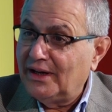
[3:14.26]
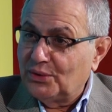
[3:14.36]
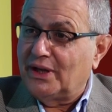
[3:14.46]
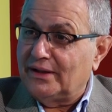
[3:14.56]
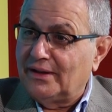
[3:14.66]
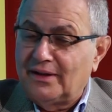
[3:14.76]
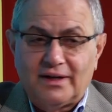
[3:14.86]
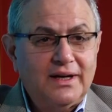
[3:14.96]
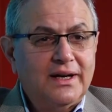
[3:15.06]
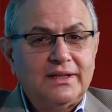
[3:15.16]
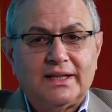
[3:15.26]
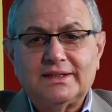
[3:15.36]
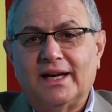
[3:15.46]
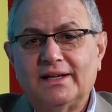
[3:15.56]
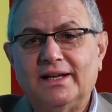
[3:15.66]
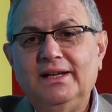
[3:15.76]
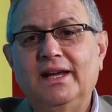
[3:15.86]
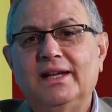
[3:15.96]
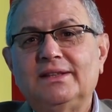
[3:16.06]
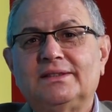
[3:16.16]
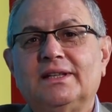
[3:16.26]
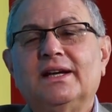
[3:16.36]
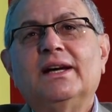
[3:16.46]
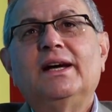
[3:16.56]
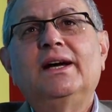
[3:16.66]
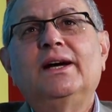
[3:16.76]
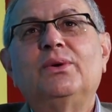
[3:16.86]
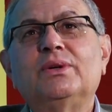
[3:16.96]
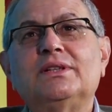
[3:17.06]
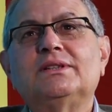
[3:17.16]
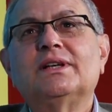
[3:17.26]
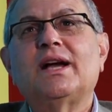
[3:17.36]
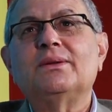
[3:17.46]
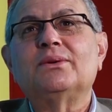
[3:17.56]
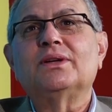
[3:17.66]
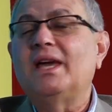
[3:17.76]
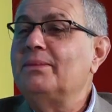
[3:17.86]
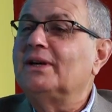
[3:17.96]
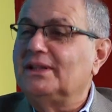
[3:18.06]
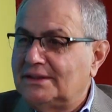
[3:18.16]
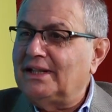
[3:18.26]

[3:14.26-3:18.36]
together that can create, which is the kind of chemical